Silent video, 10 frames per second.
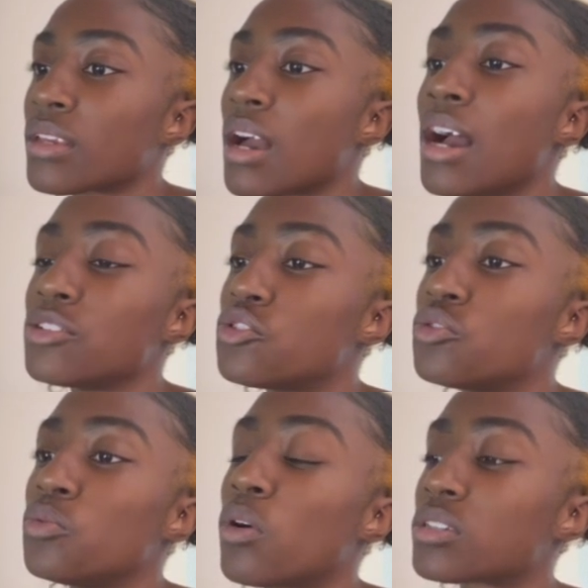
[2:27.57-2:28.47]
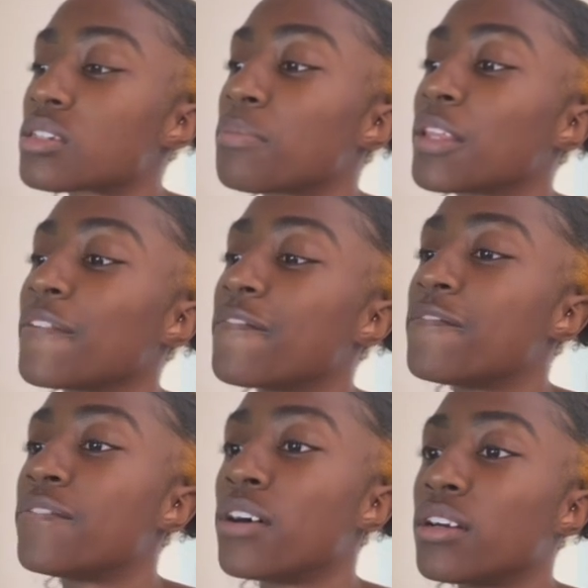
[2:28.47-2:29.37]
I do want something
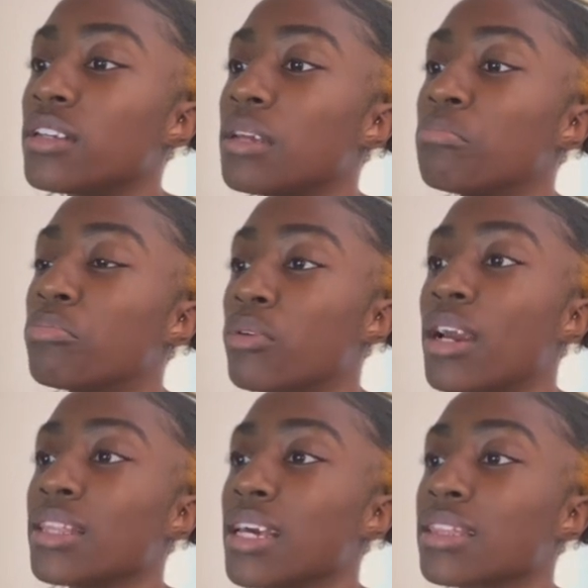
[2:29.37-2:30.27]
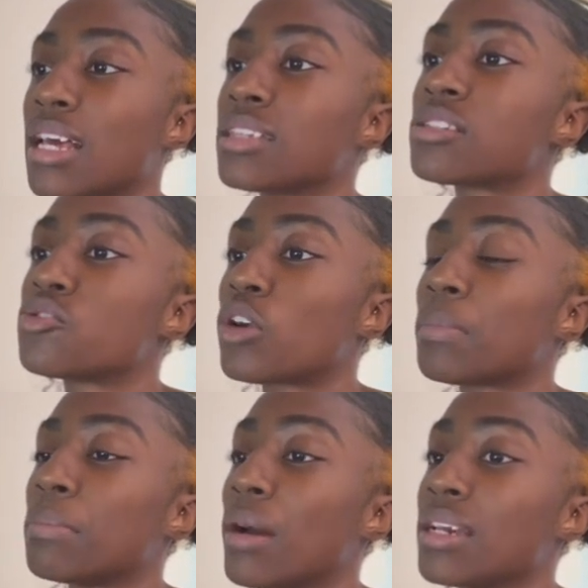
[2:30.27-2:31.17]
fun and bright. Like, that's
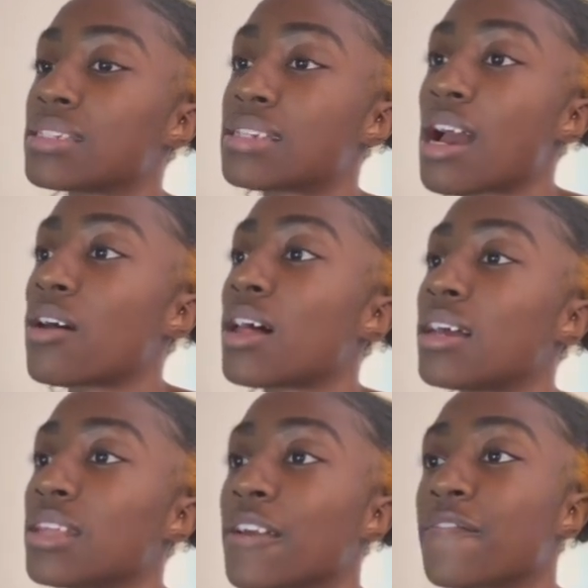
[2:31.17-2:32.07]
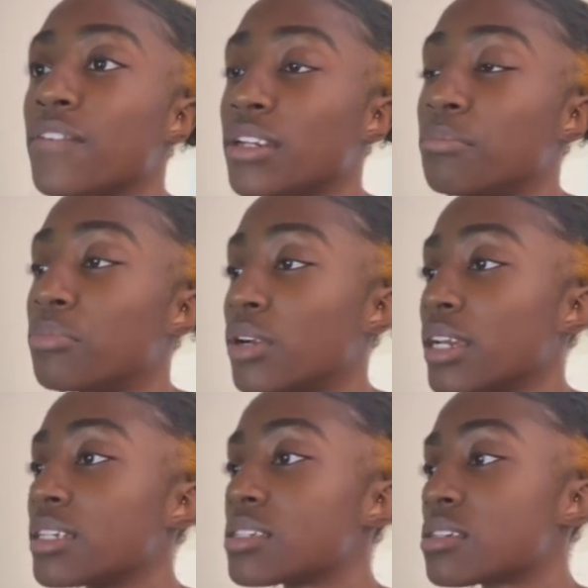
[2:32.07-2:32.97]
normally my style. I like fun and
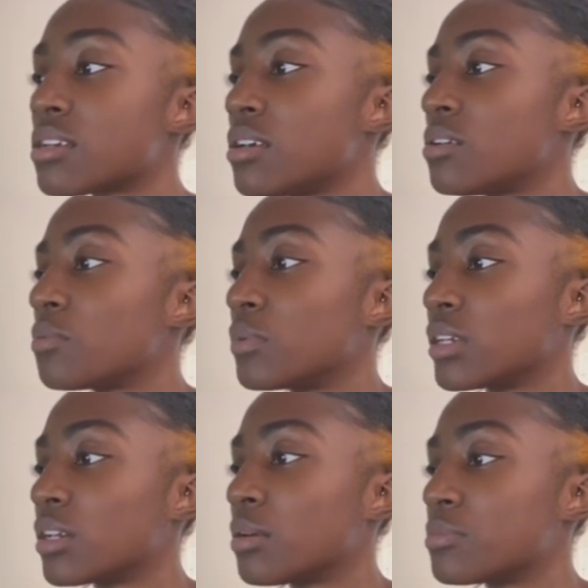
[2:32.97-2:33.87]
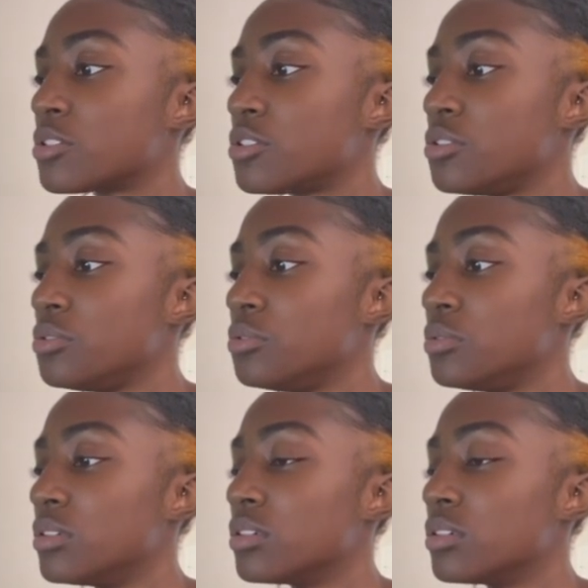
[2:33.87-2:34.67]
bright when it comes to